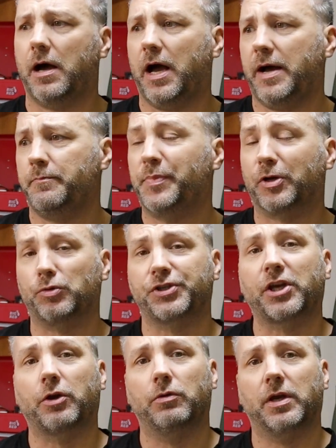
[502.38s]
But
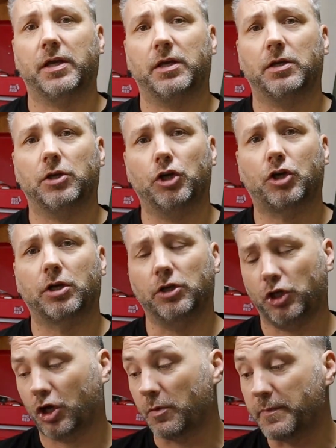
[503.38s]
also, you
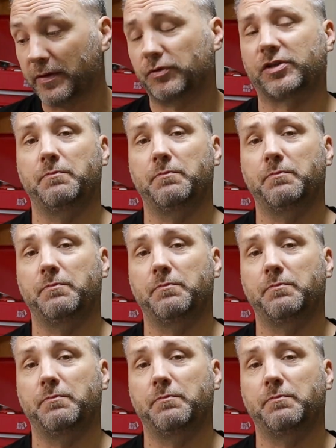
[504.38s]
can build